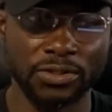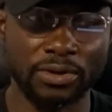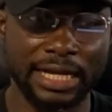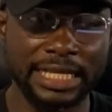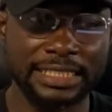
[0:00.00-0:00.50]
You
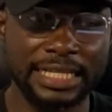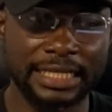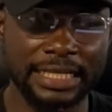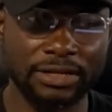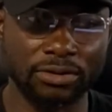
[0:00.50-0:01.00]
can easily
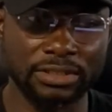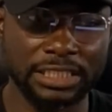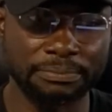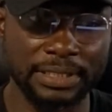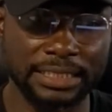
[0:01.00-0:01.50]
click on
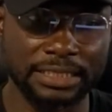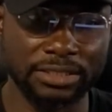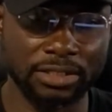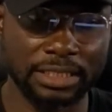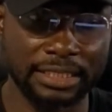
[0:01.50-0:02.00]
this place.
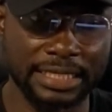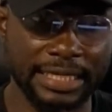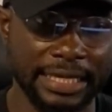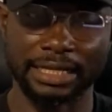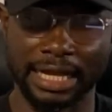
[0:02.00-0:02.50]
Just click here.